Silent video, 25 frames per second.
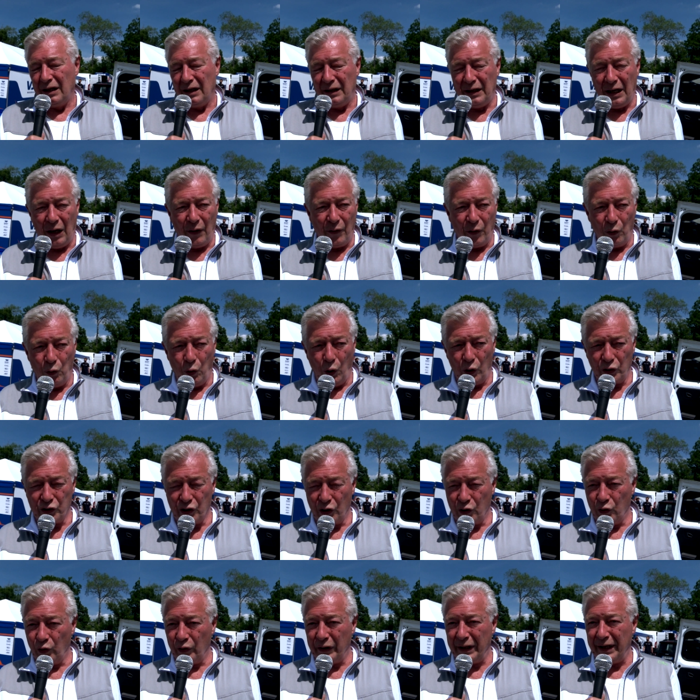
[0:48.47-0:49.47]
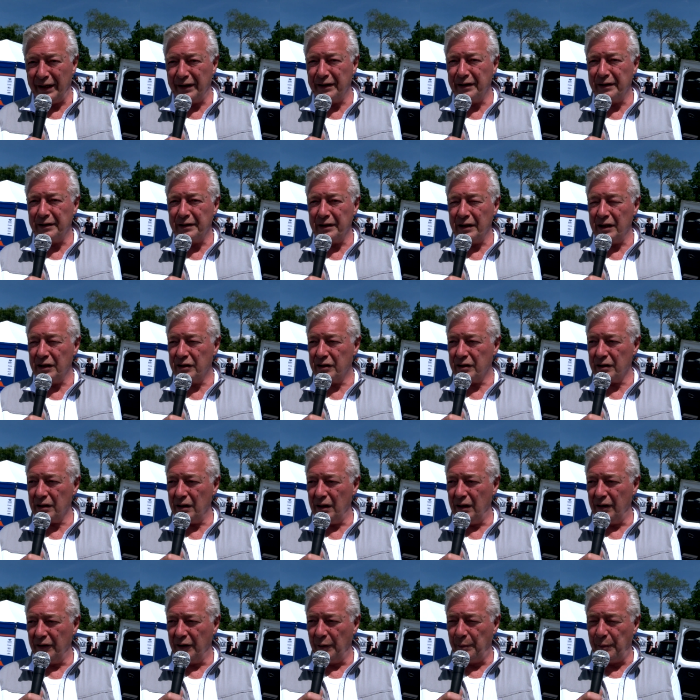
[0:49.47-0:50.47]
Now the water-cooled engine is
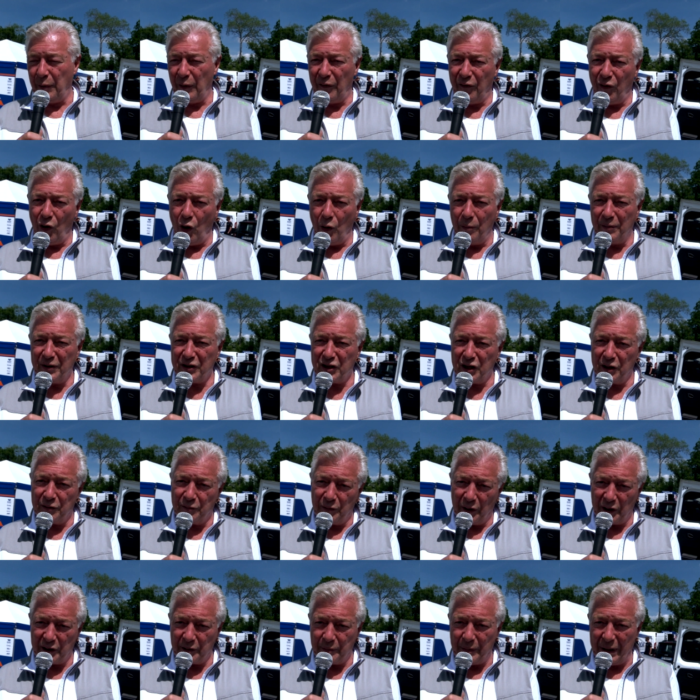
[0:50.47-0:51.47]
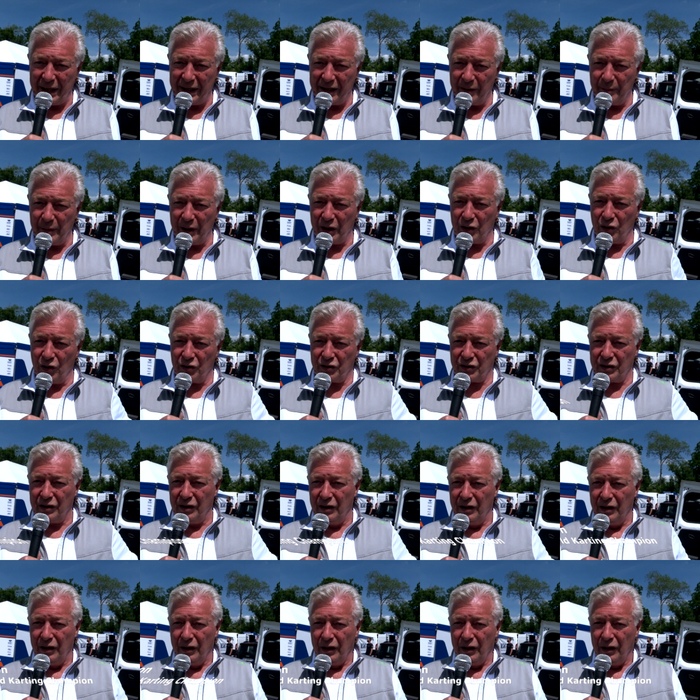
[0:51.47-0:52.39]
uh, the performance is much better because